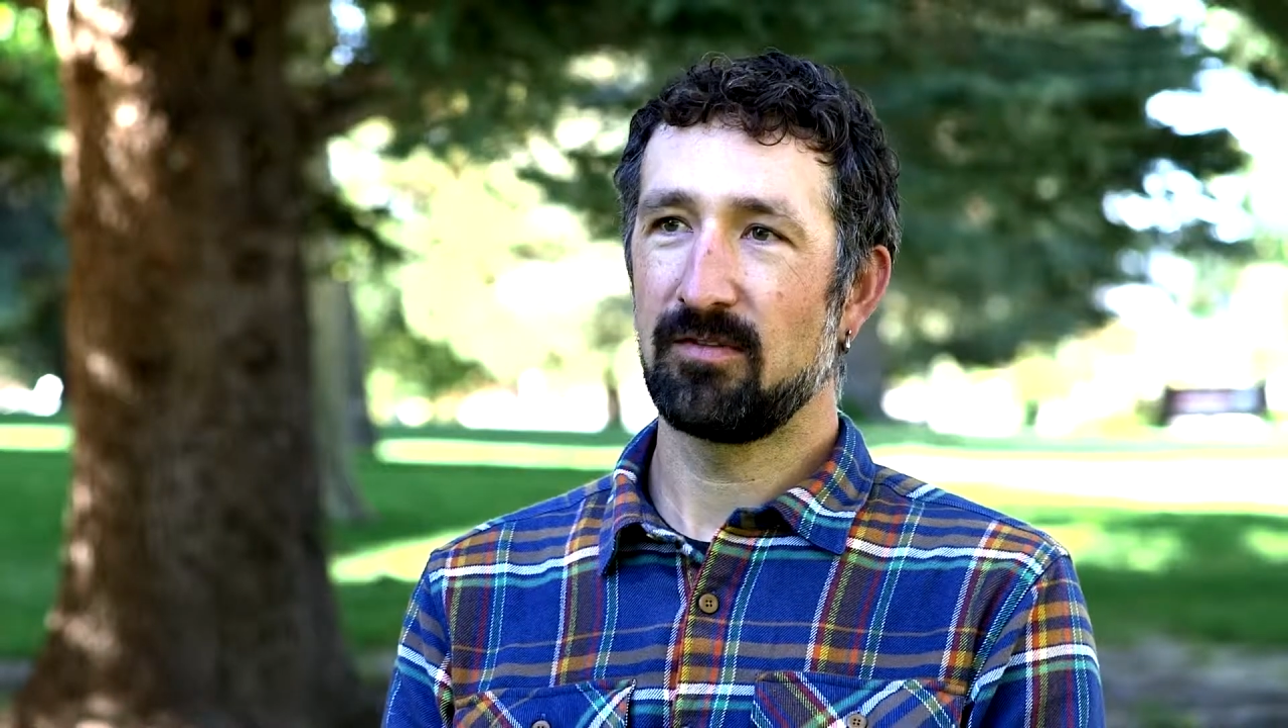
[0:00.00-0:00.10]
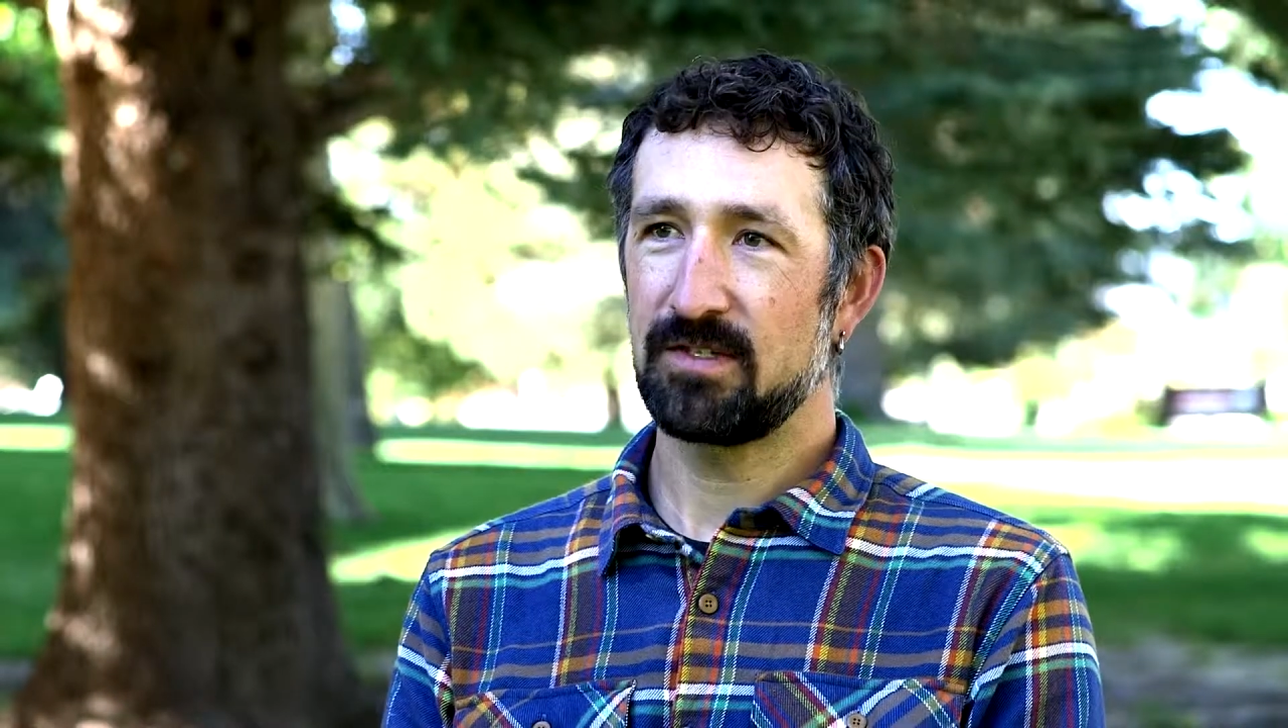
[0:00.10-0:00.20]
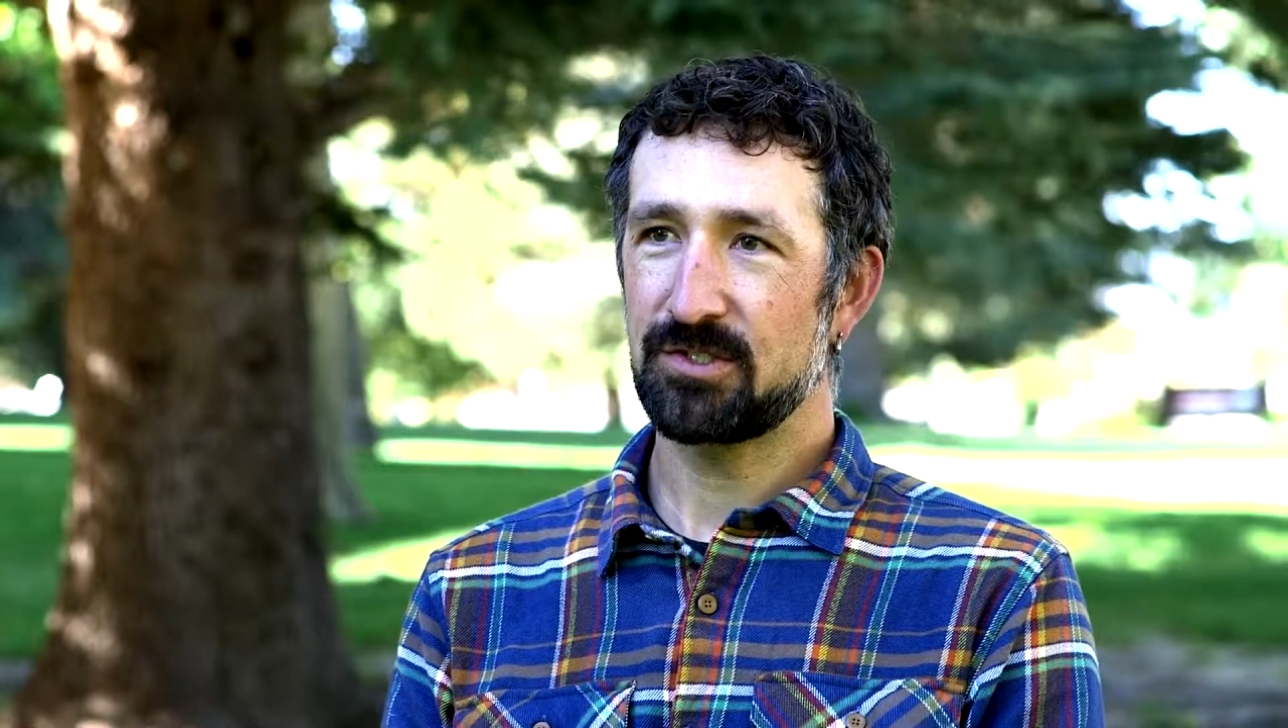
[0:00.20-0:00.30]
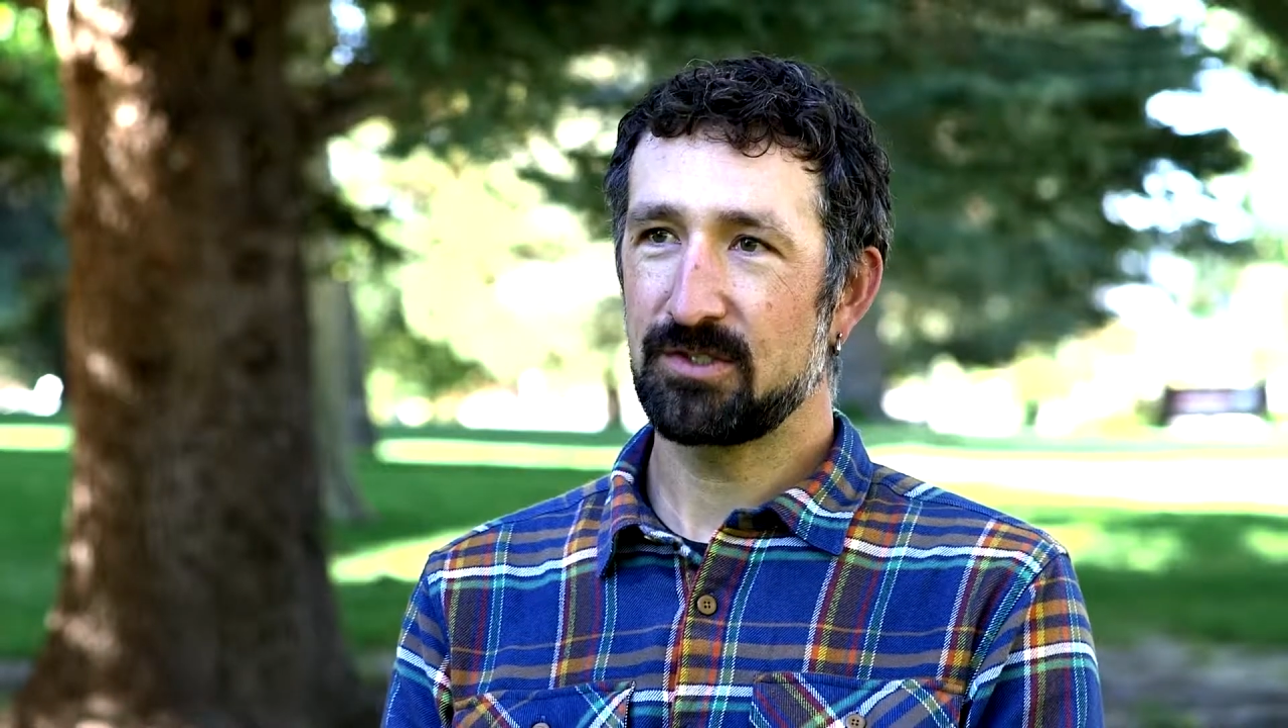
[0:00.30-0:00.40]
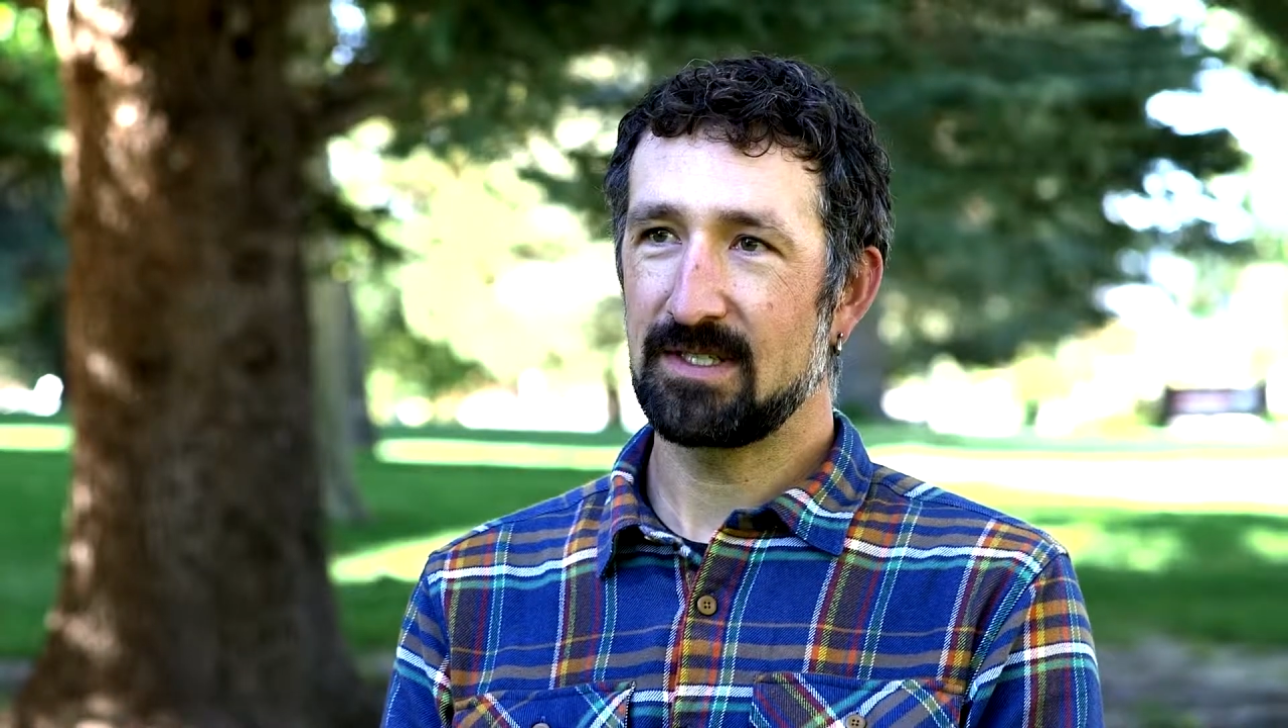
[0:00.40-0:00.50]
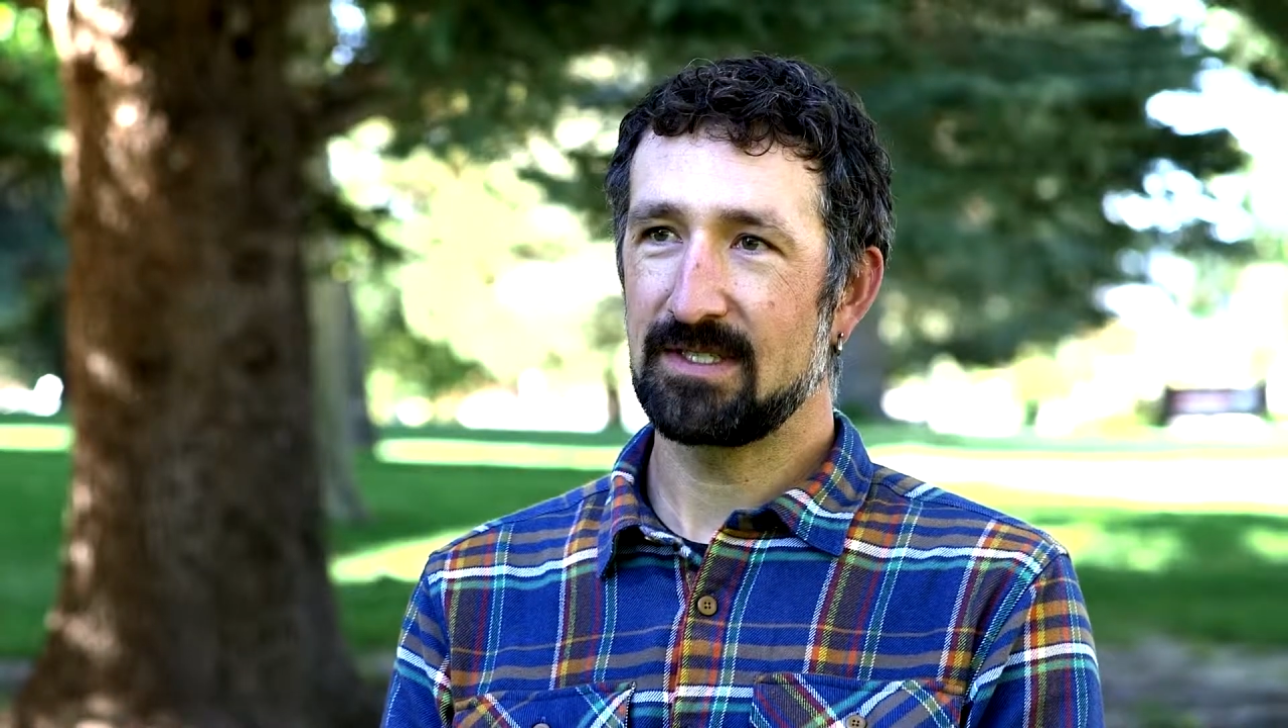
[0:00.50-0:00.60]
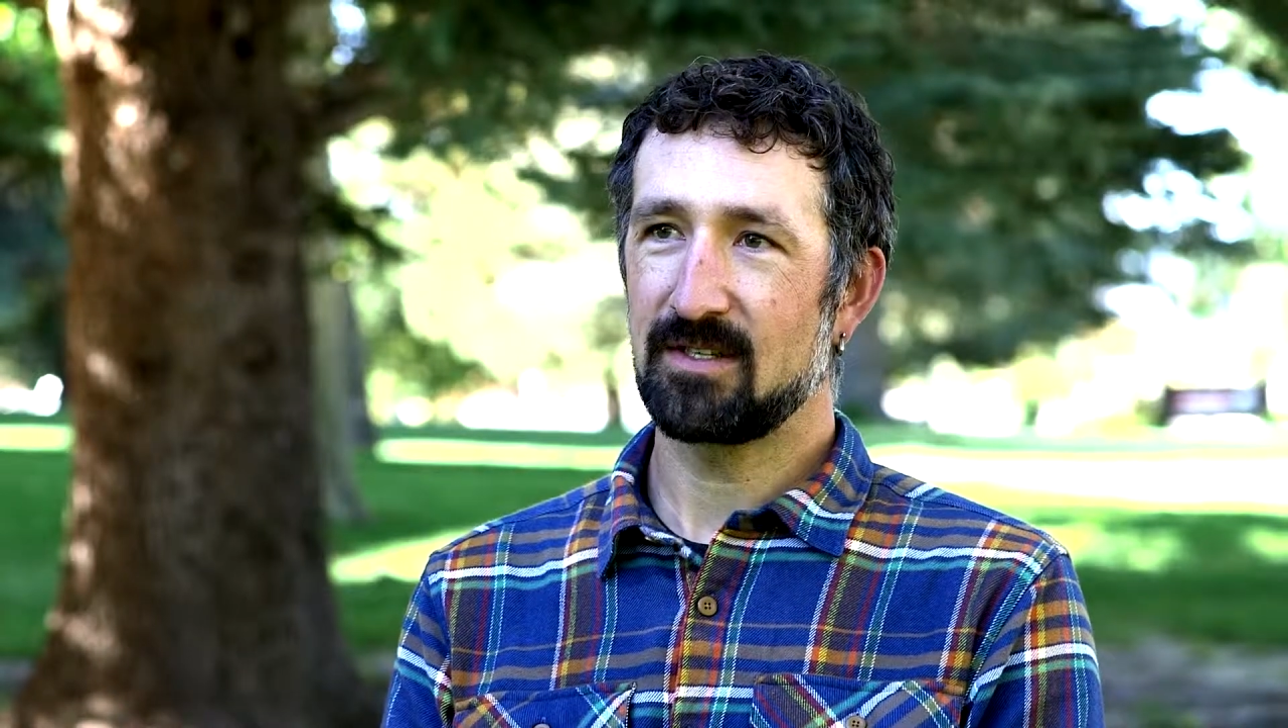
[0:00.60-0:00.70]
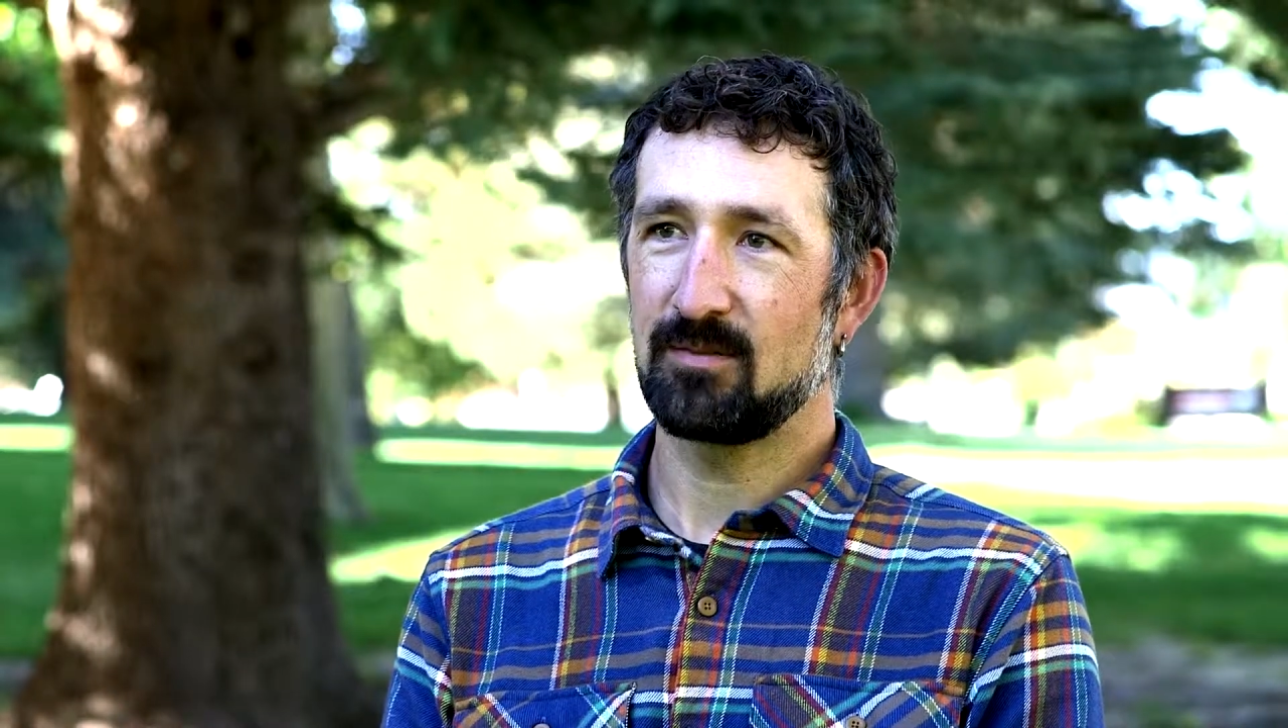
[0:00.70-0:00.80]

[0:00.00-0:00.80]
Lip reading: fisheries